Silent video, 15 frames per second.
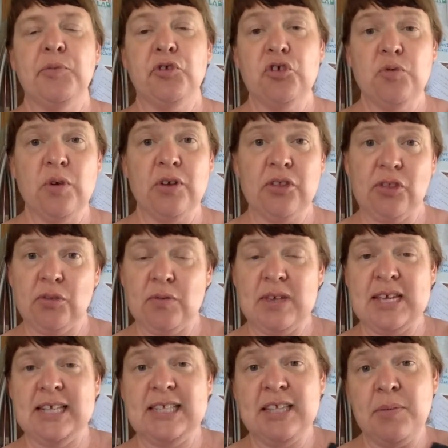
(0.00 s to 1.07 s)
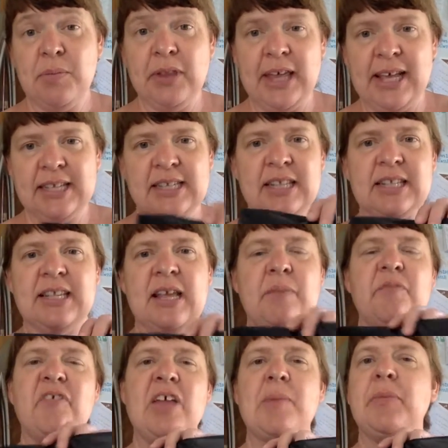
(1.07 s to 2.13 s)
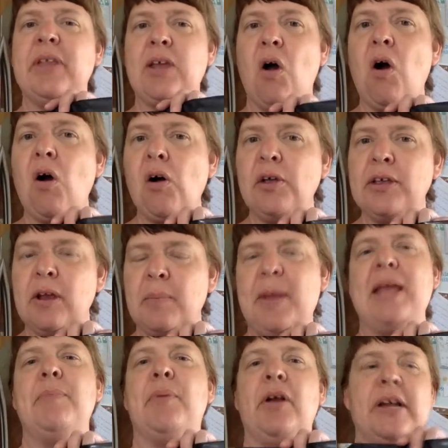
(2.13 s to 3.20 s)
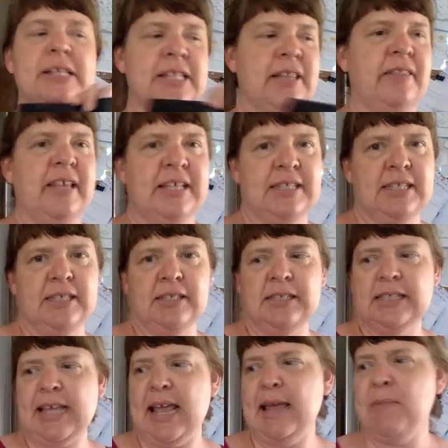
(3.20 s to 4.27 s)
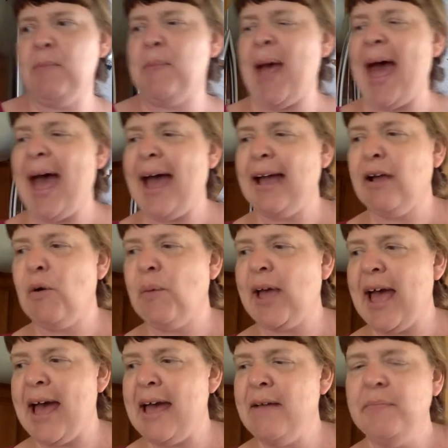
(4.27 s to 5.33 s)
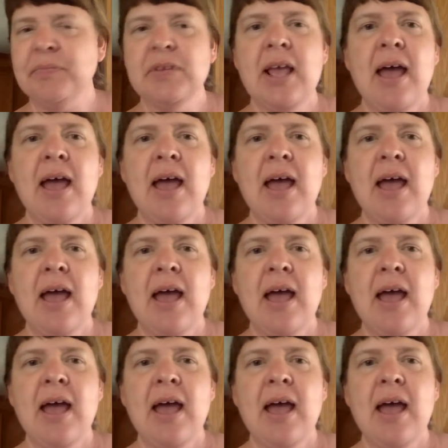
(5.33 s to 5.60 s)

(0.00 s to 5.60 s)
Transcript: 2 or 3 siblings in the same family, all your paper is in this same bag, okay?